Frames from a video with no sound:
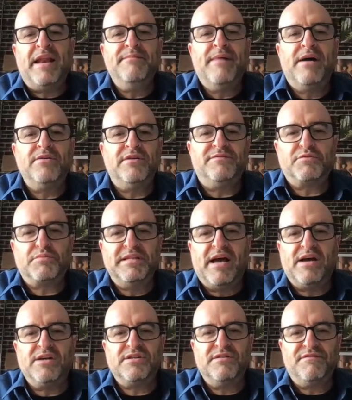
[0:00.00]
any mountain of
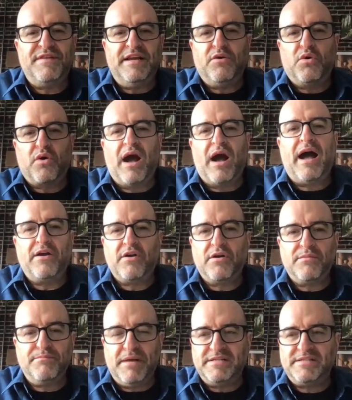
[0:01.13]
3,000 feet or
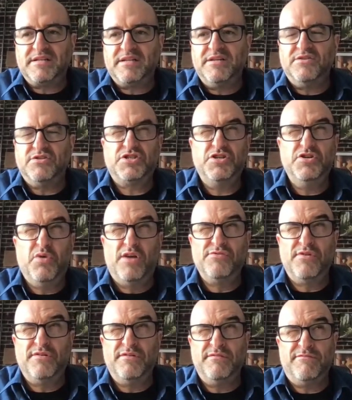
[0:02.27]
higher, basically. There's
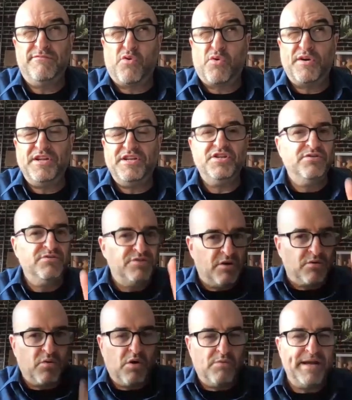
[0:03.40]
242,
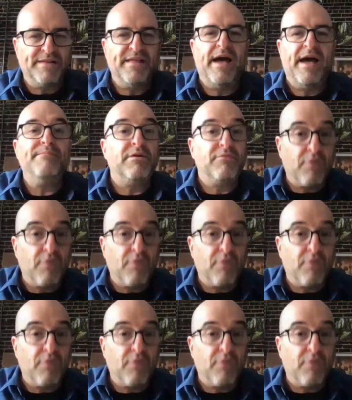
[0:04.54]
don't quote me on that,